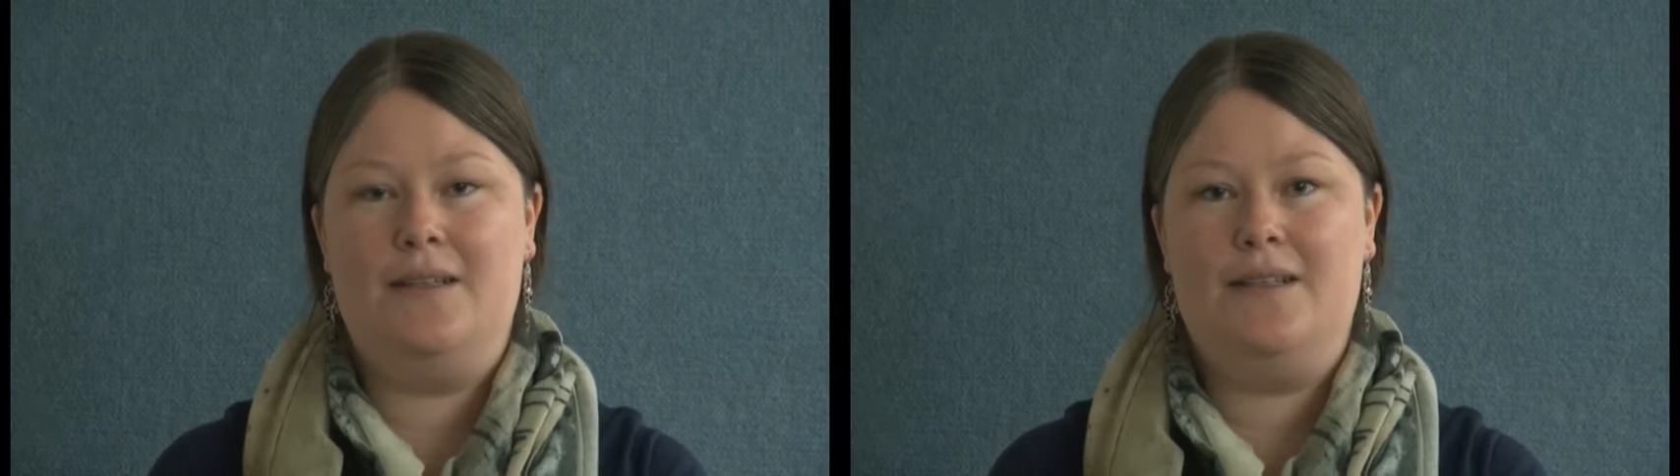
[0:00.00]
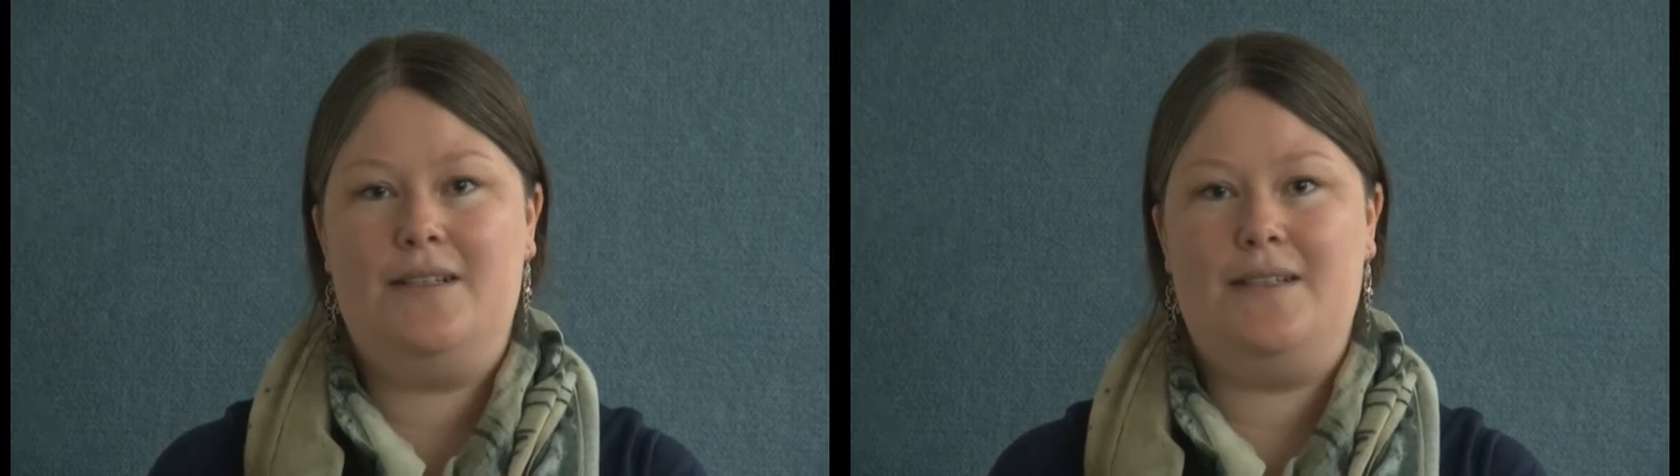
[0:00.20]

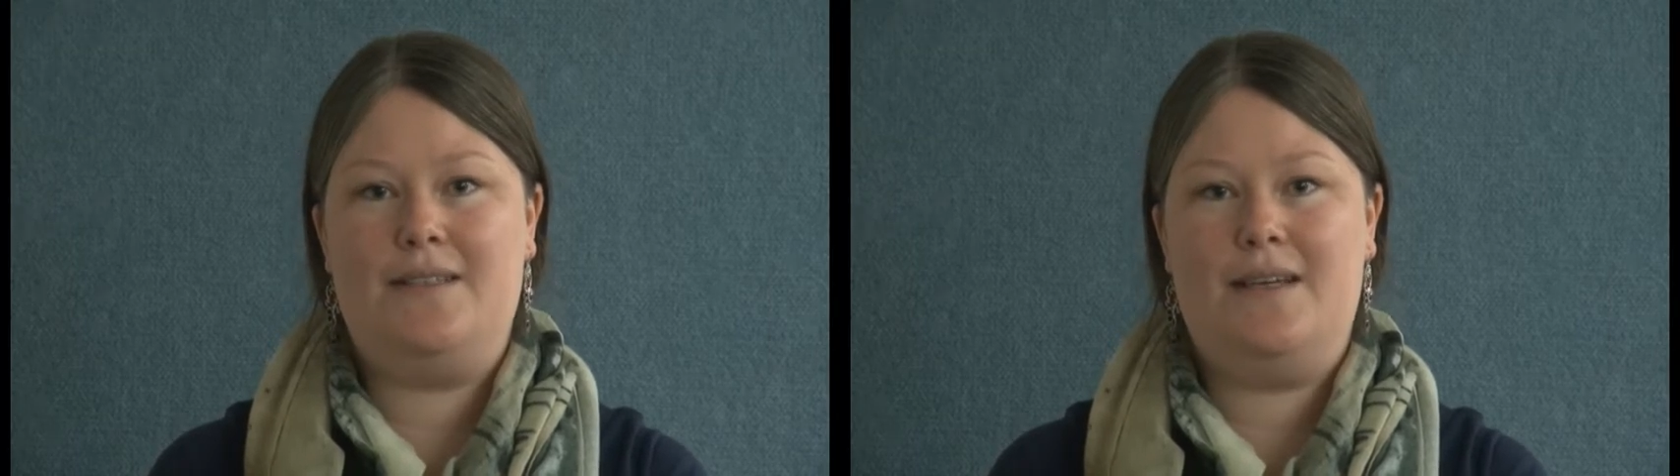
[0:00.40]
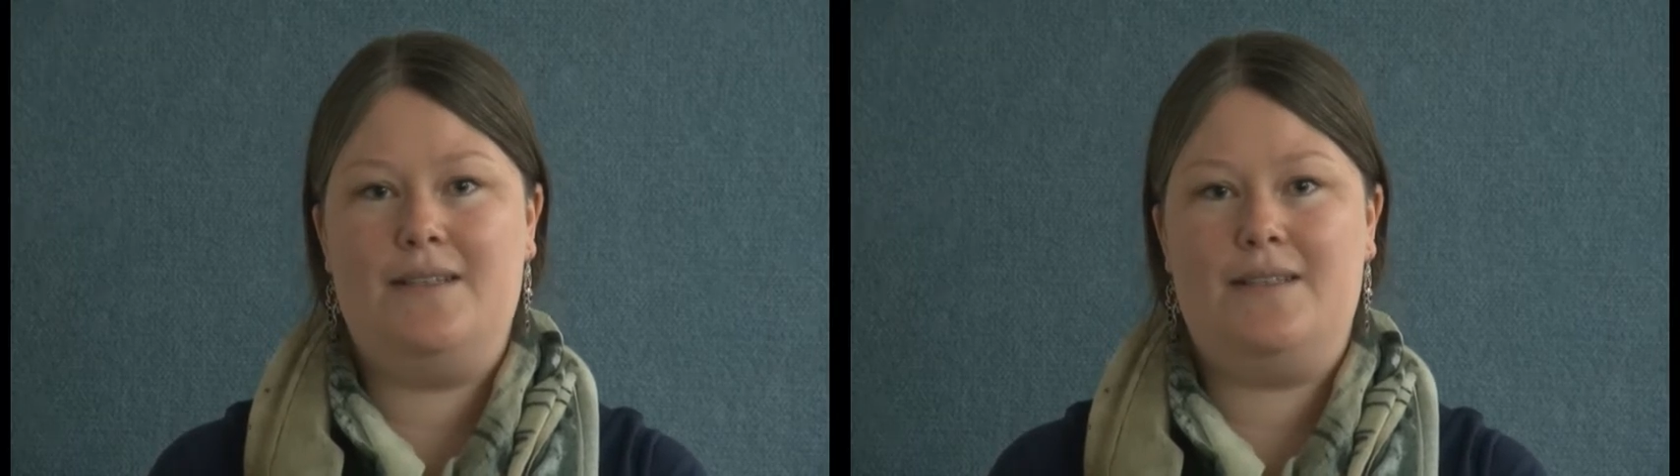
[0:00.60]
She
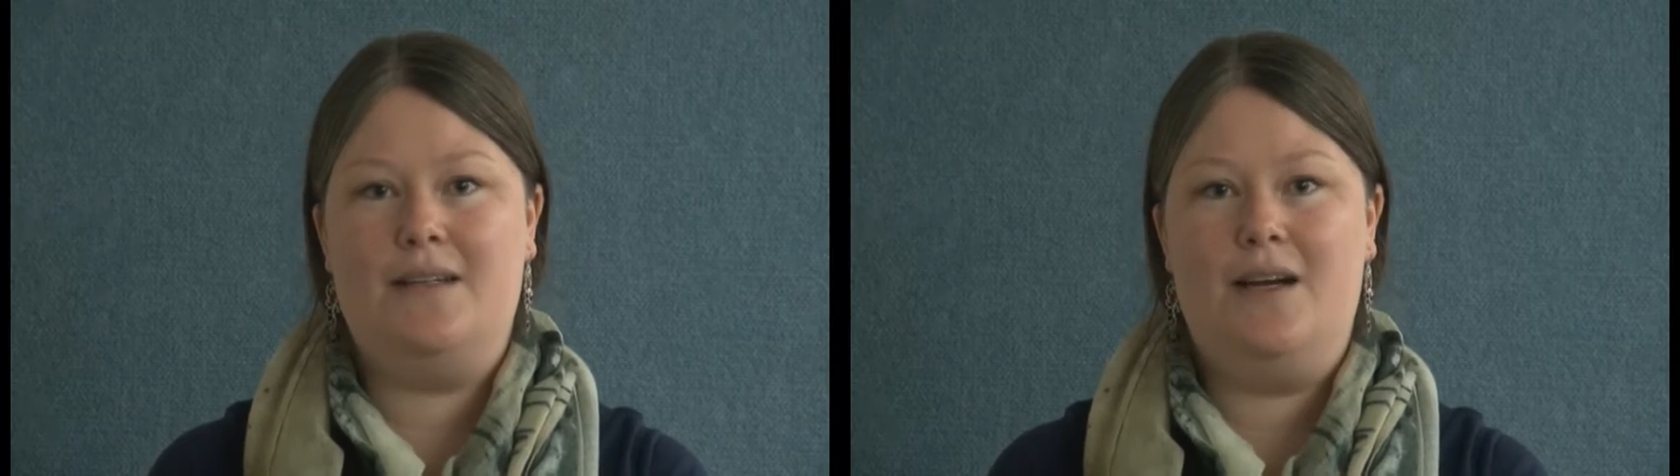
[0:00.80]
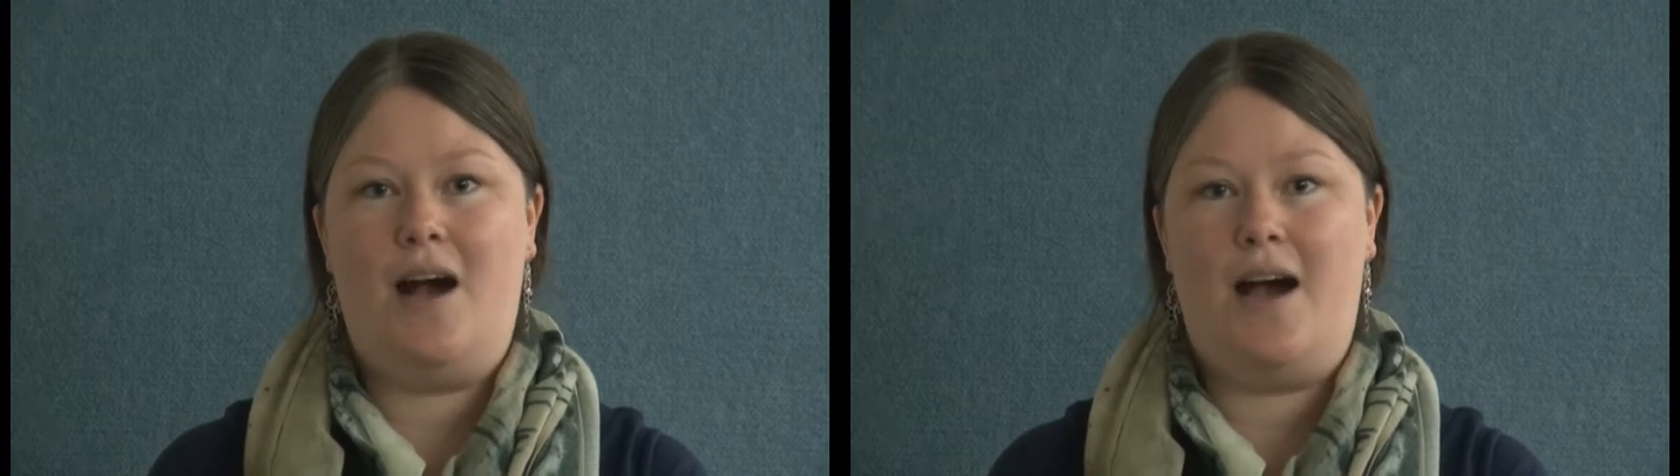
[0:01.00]
says,
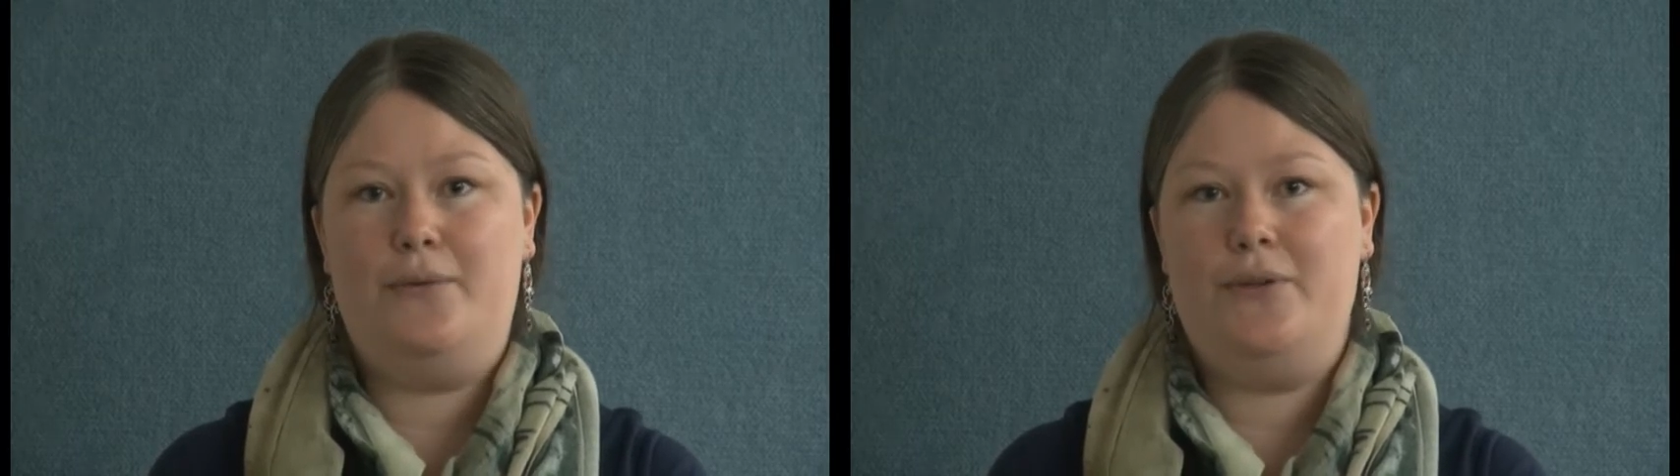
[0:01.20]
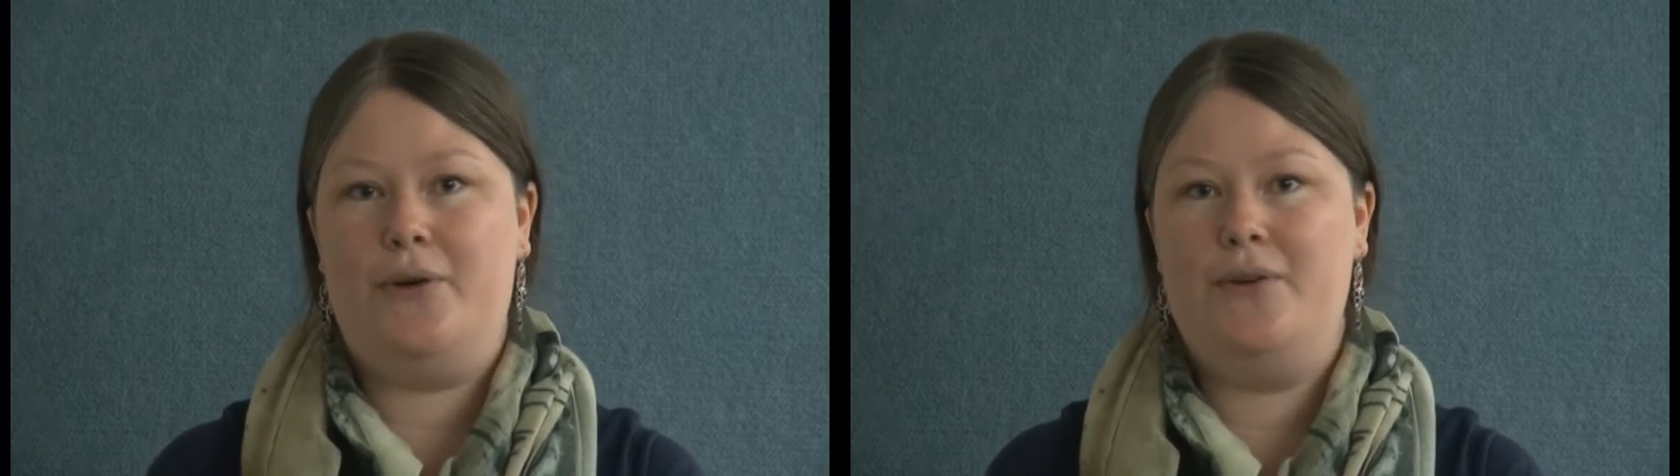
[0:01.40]
I
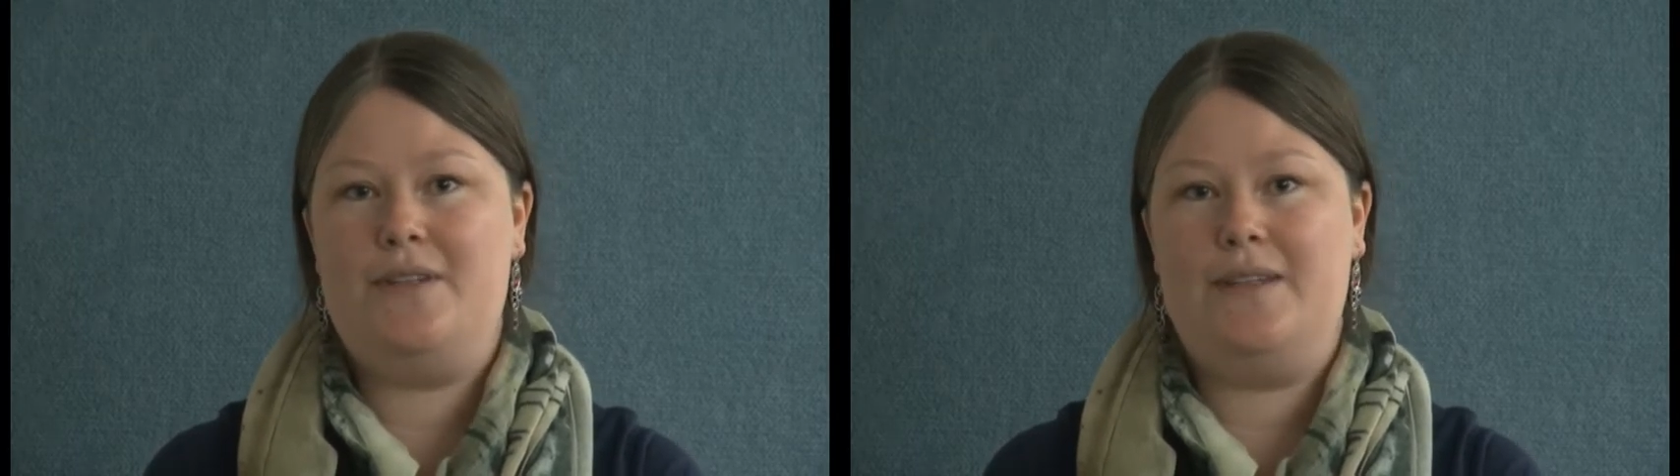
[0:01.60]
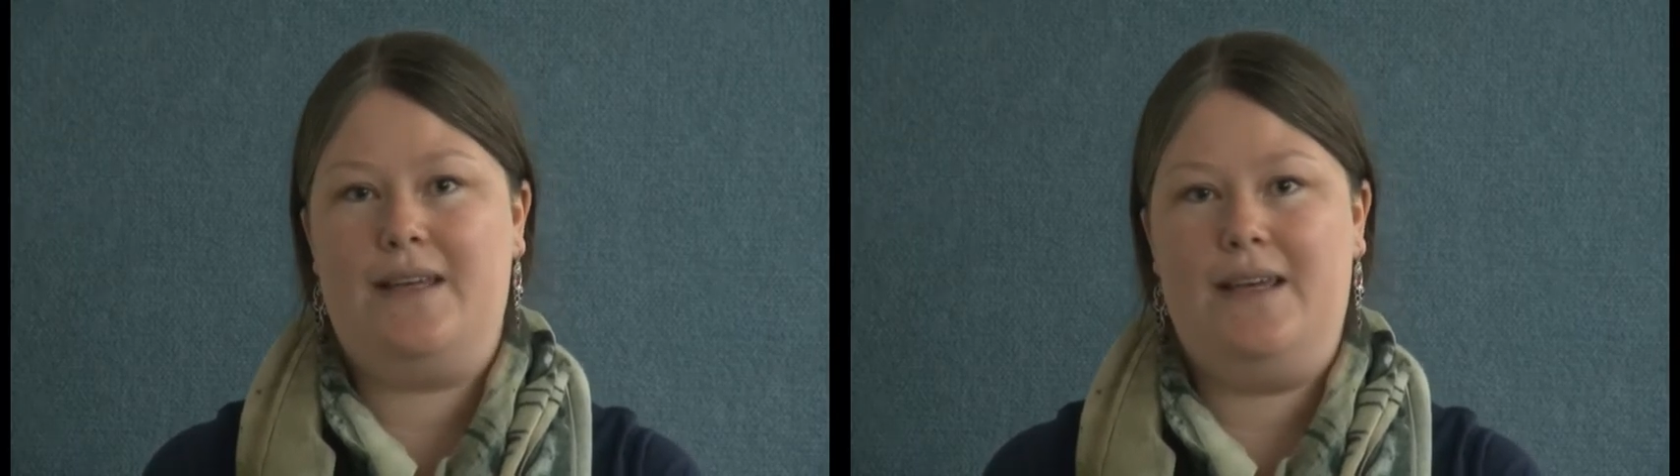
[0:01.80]
will go
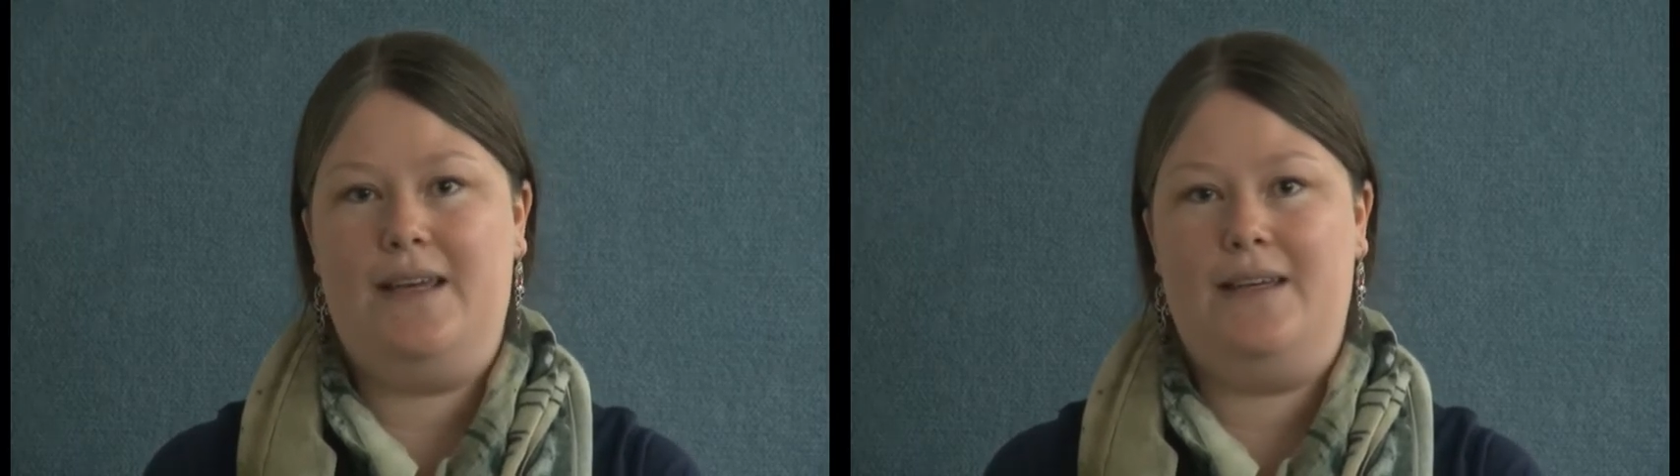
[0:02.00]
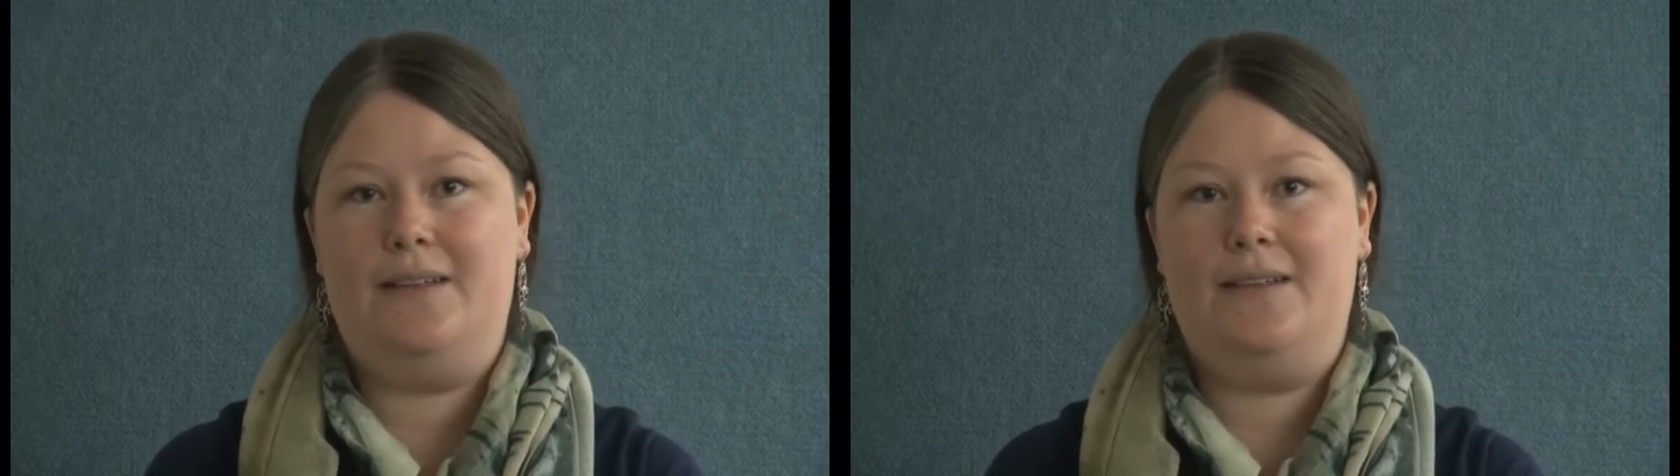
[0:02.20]
to the
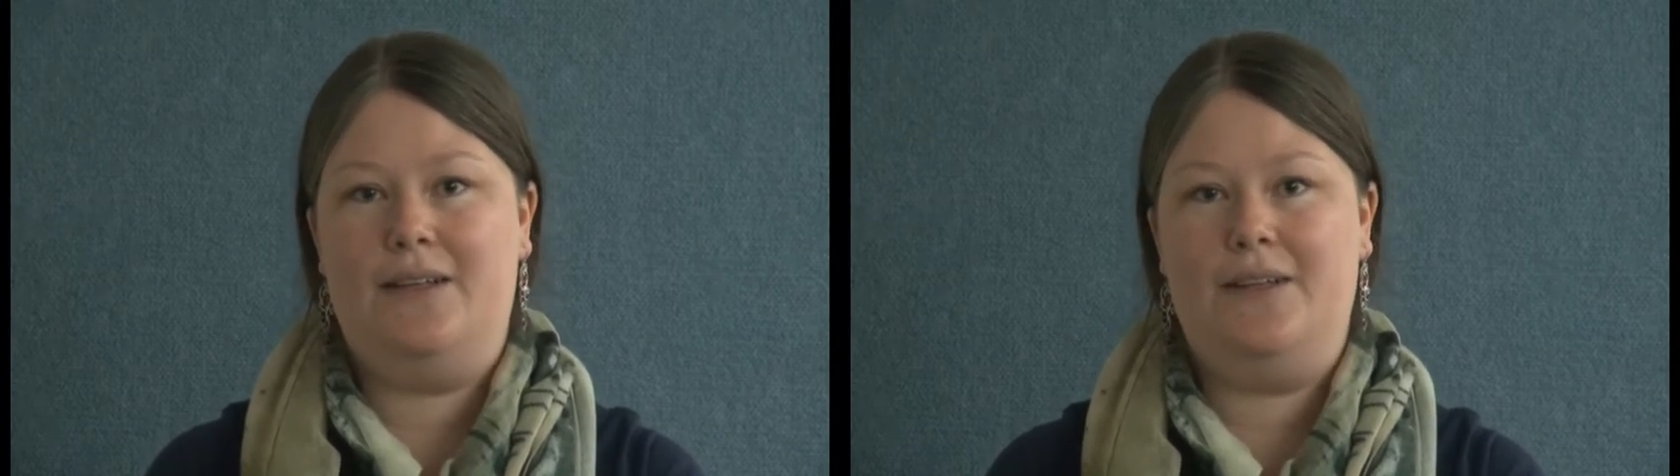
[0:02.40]
king,